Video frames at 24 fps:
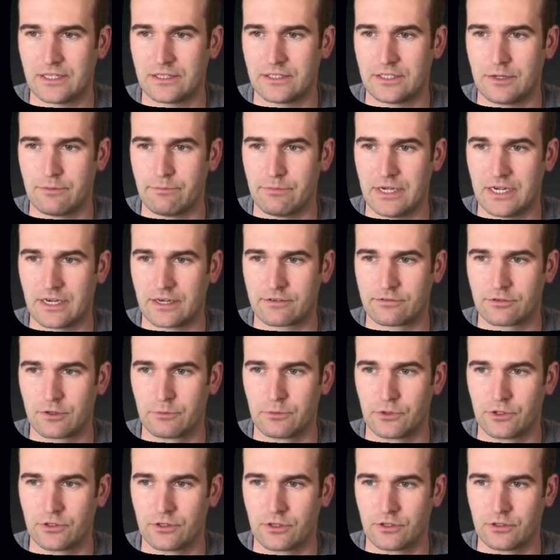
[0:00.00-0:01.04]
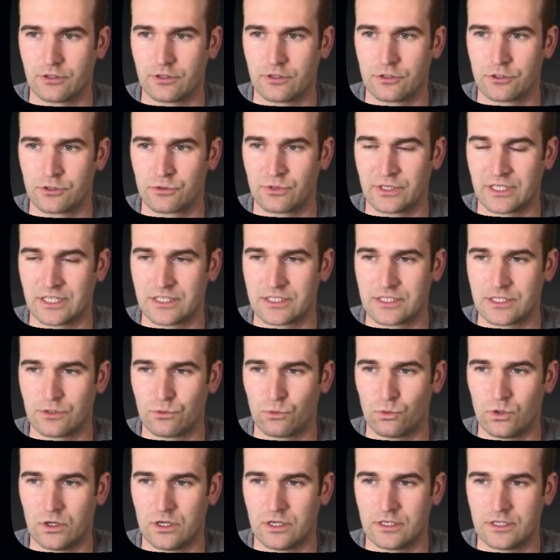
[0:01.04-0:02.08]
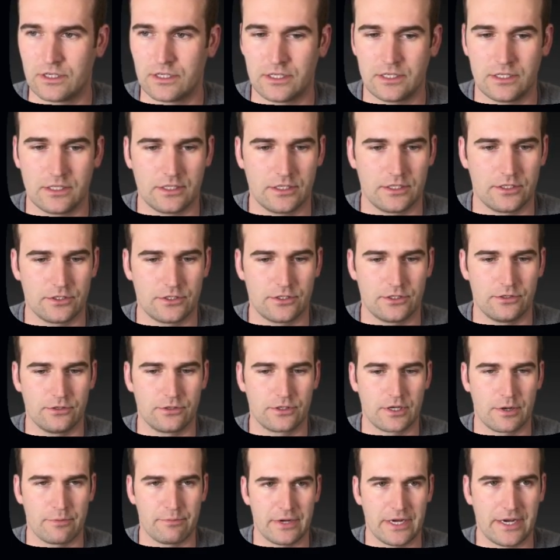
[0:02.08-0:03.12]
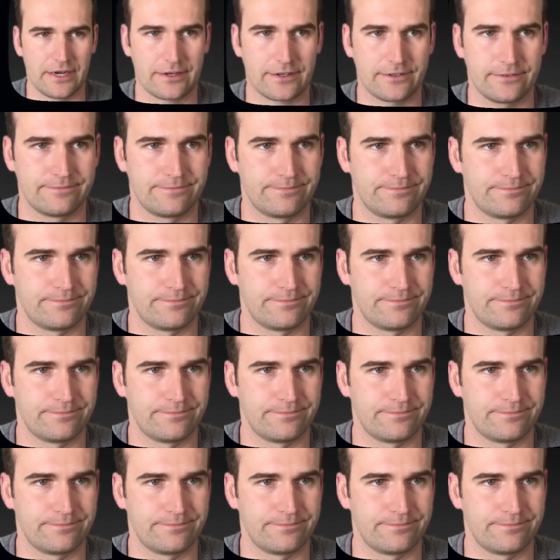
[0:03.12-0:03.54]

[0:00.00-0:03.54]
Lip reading: path name back for both of those. We can see 1 and then 2 come back.